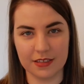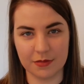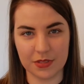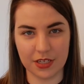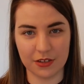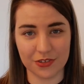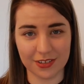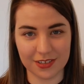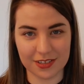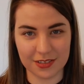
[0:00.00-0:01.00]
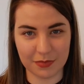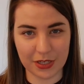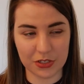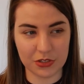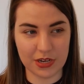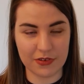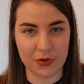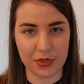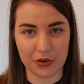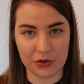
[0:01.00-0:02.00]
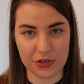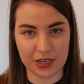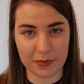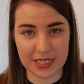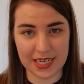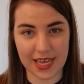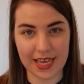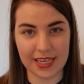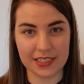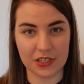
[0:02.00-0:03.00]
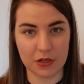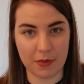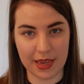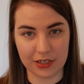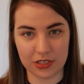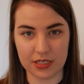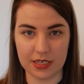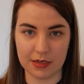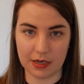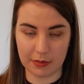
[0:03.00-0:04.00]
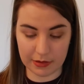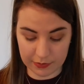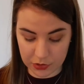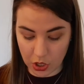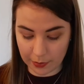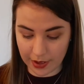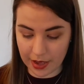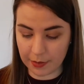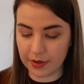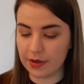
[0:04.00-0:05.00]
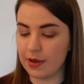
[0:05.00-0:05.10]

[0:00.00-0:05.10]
some deodorant, because you never know whether or not you're going to be delayed and you may just need a little bit of top up.